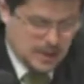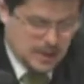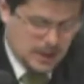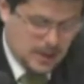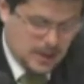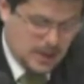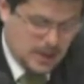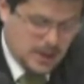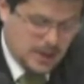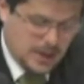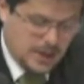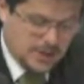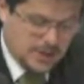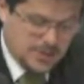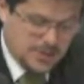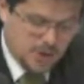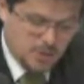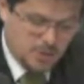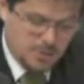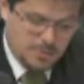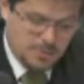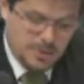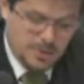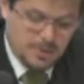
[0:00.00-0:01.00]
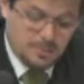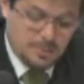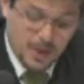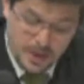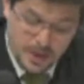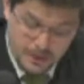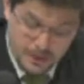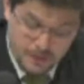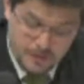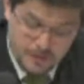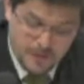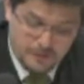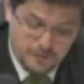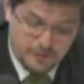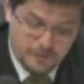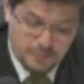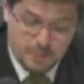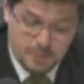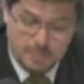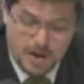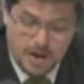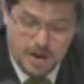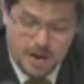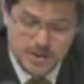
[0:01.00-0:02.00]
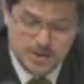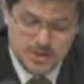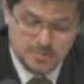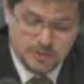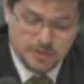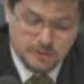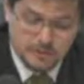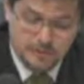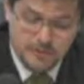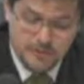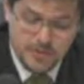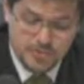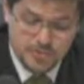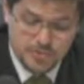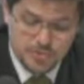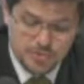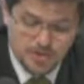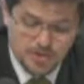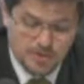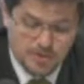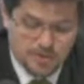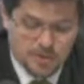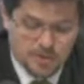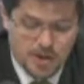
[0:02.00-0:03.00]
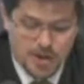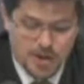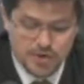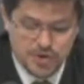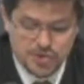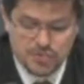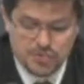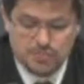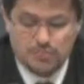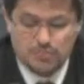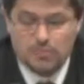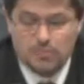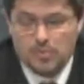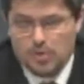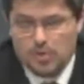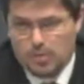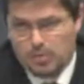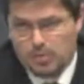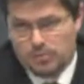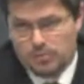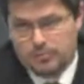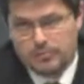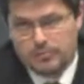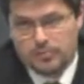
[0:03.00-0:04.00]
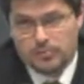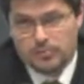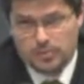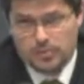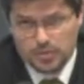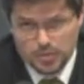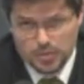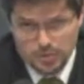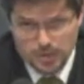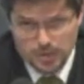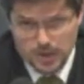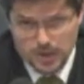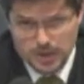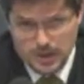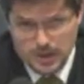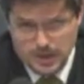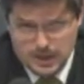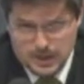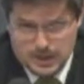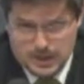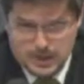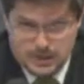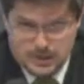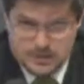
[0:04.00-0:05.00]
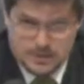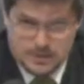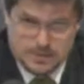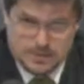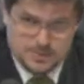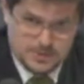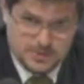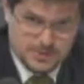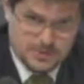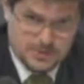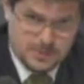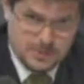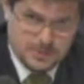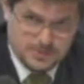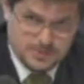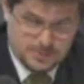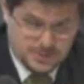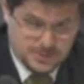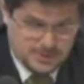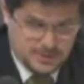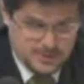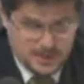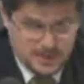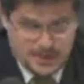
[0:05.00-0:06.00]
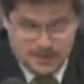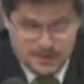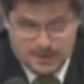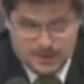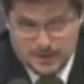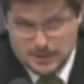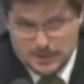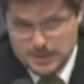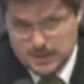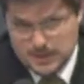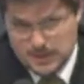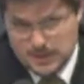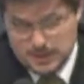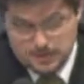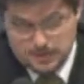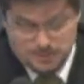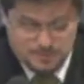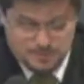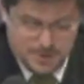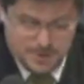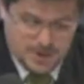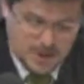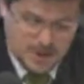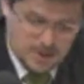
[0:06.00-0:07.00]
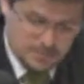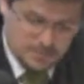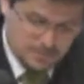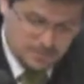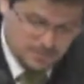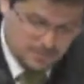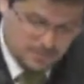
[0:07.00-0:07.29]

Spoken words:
And Dilma may benefit from a possible future international role for Lula. There's been said that he could become